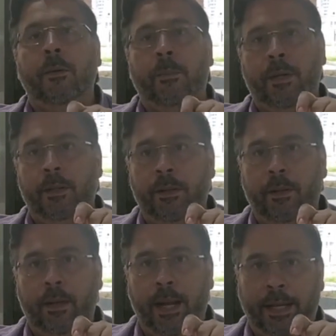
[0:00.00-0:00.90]
But
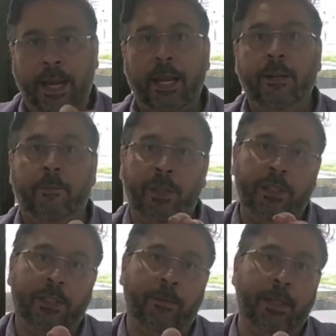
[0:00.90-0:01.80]
again, this
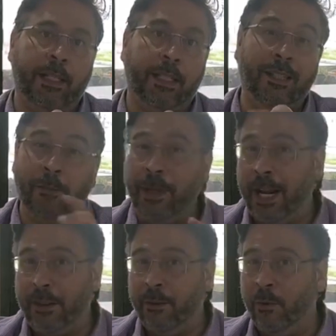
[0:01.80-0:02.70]
is something that's a little bit
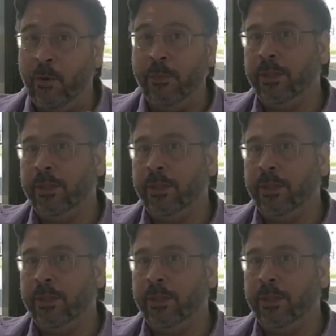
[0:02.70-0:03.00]
out of the norm.